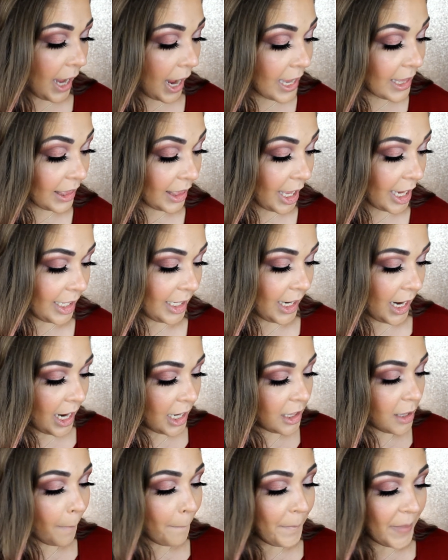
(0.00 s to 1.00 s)
I like it,
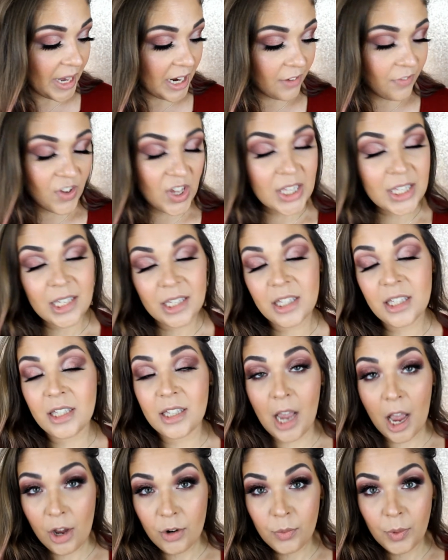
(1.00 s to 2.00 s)
and the benefits
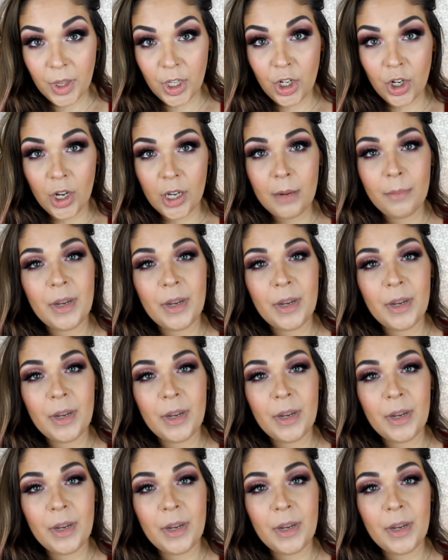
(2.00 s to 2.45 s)
sound really good,